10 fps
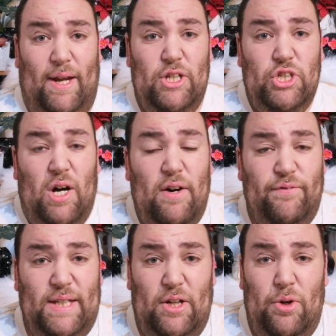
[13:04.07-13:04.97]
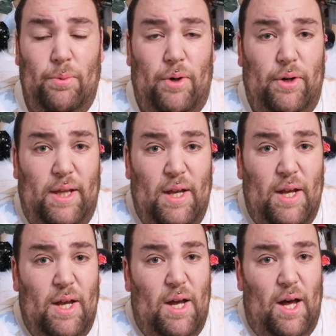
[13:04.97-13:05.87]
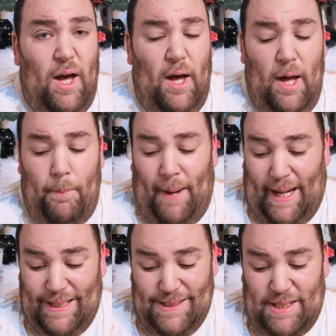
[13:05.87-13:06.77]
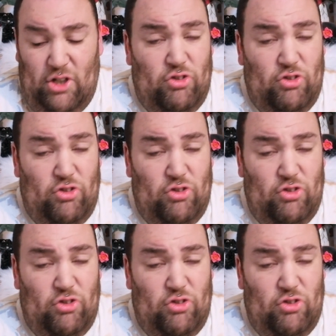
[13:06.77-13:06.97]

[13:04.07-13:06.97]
range of DIY paints and